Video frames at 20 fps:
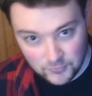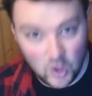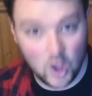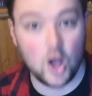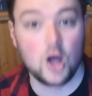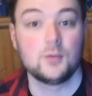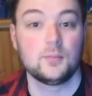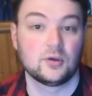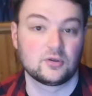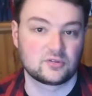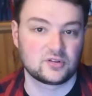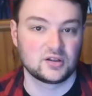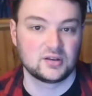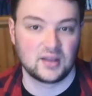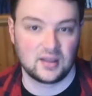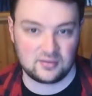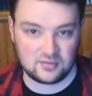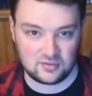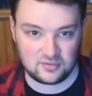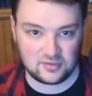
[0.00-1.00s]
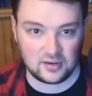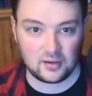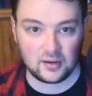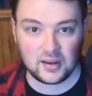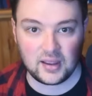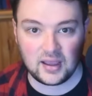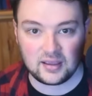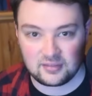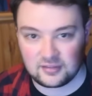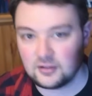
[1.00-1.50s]
Almost
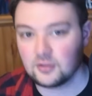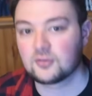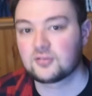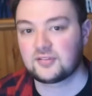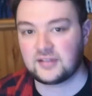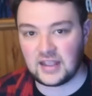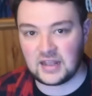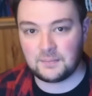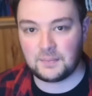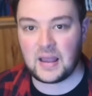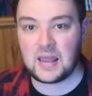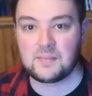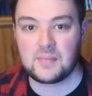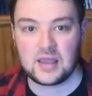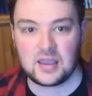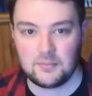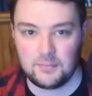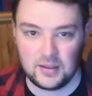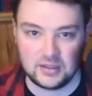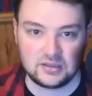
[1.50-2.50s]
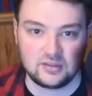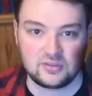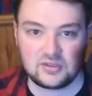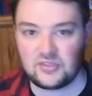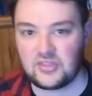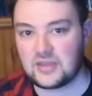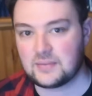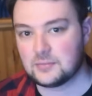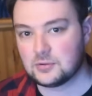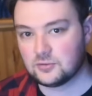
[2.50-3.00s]
unnecessary. I still stand by my opinion
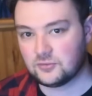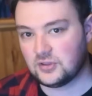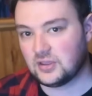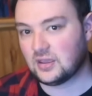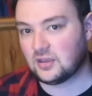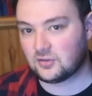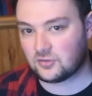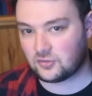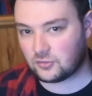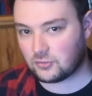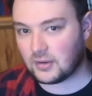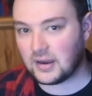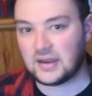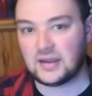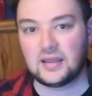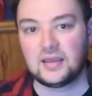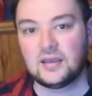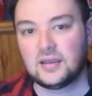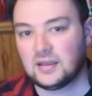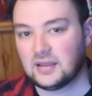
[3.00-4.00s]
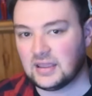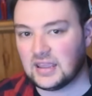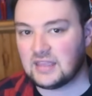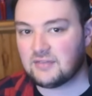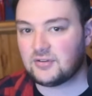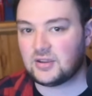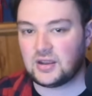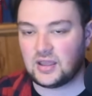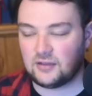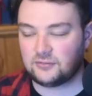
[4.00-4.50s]
that that movie is great,
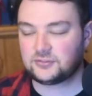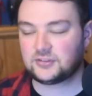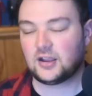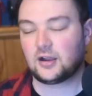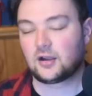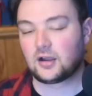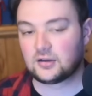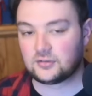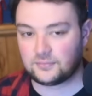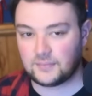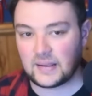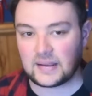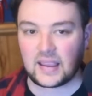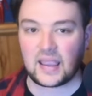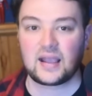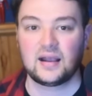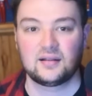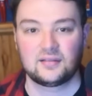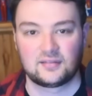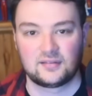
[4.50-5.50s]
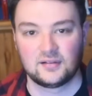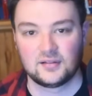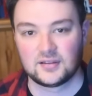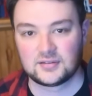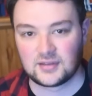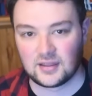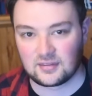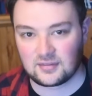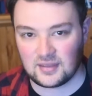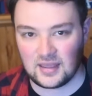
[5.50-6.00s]
even if Terror of Mechagodzilla
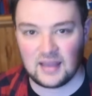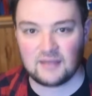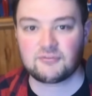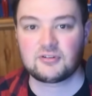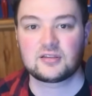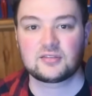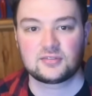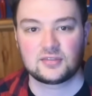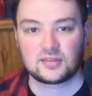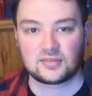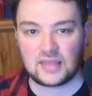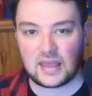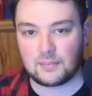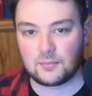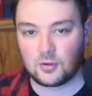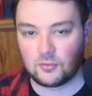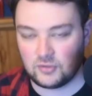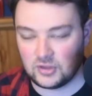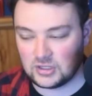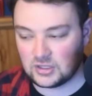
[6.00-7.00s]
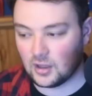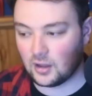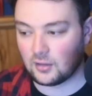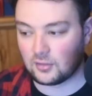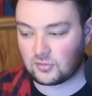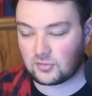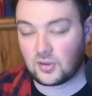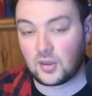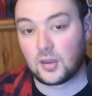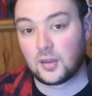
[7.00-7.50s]
does everything that movie
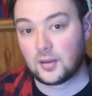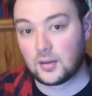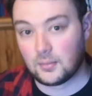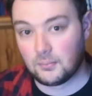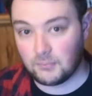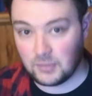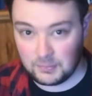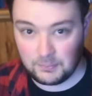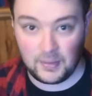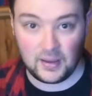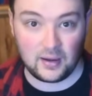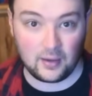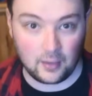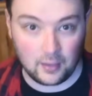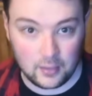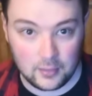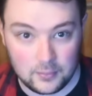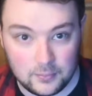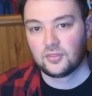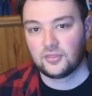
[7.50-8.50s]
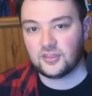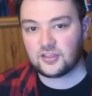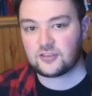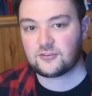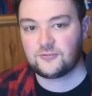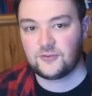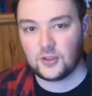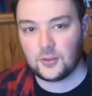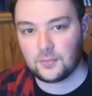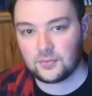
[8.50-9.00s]
does, but better. This
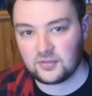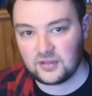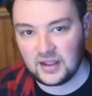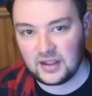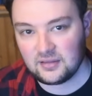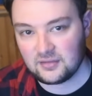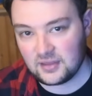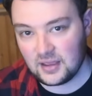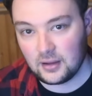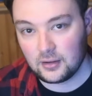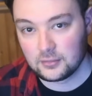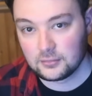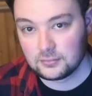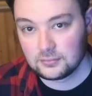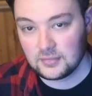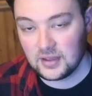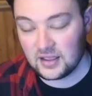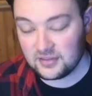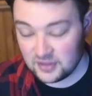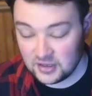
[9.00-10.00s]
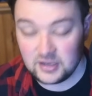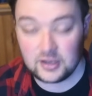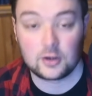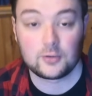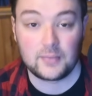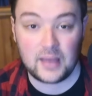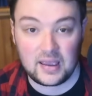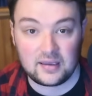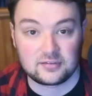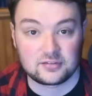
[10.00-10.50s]
film stands out as a near
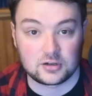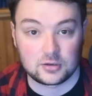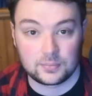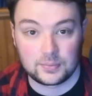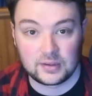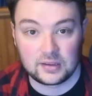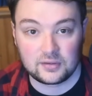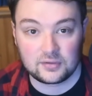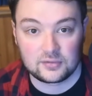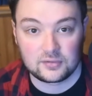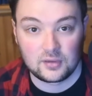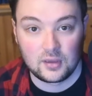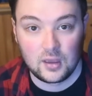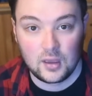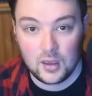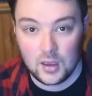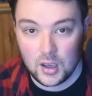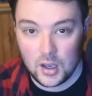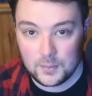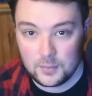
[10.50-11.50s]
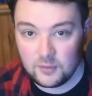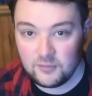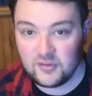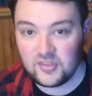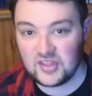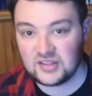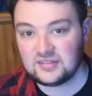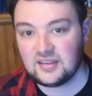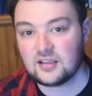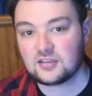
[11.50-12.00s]
masterpiece. A movie
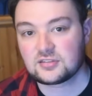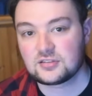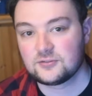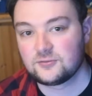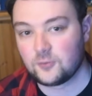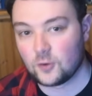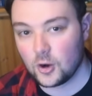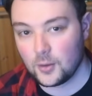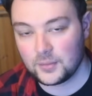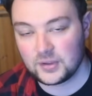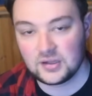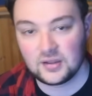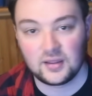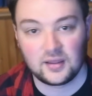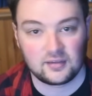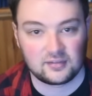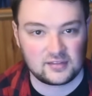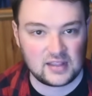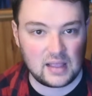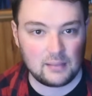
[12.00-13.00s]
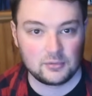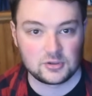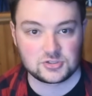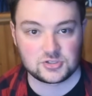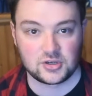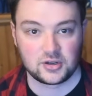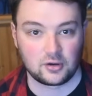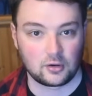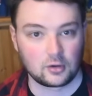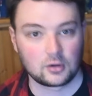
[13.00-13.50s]
that takes the formula established
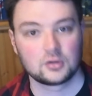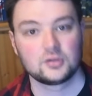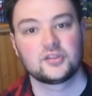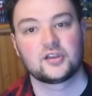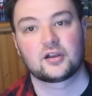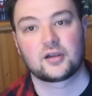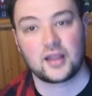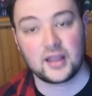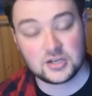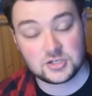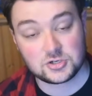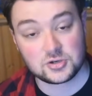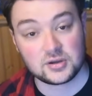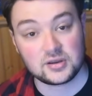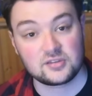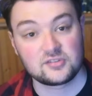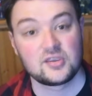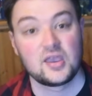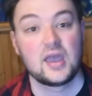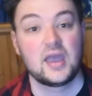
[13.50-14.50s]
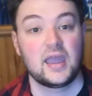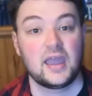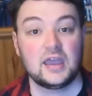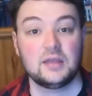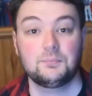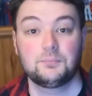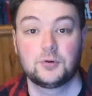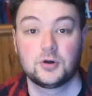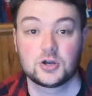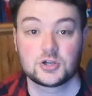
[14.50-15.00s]
in earlier entries
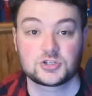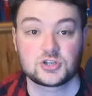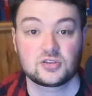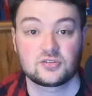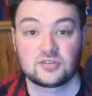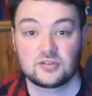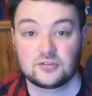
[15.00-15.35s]
and pushes